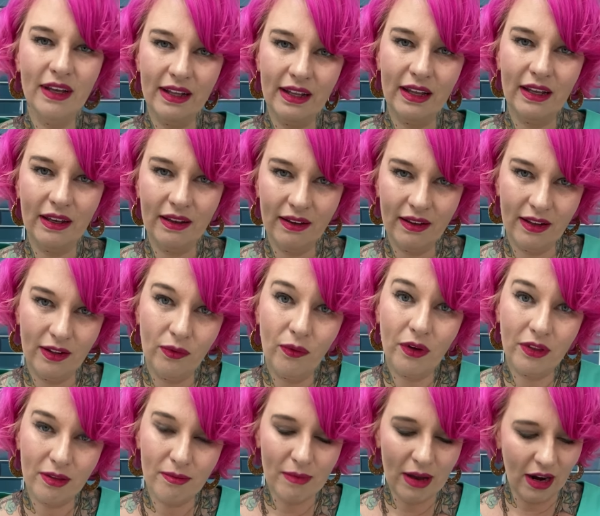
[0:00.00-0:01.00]
in
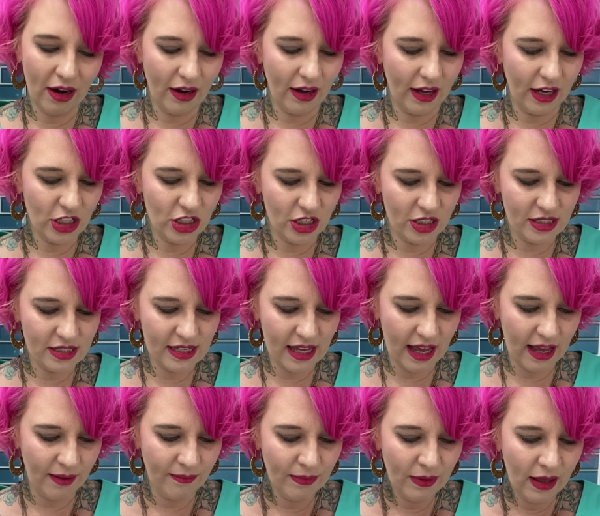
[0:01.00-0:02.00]
North America, I should
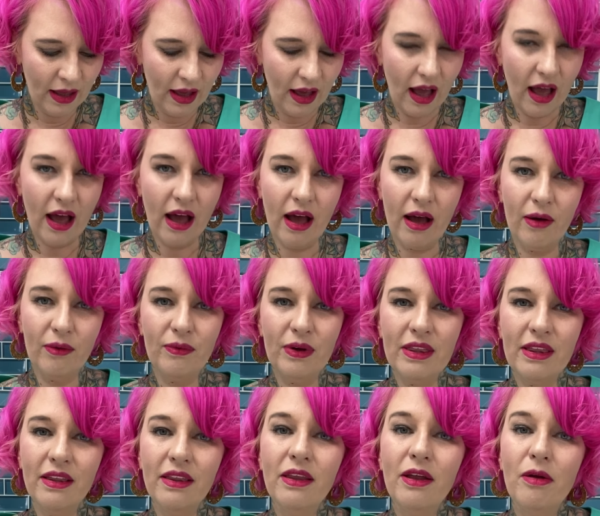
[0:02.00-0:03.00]
say,
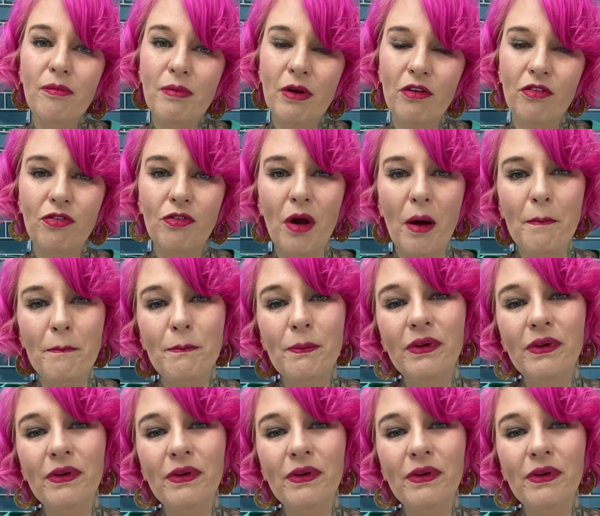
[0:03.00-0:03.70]
with a little bit of rum.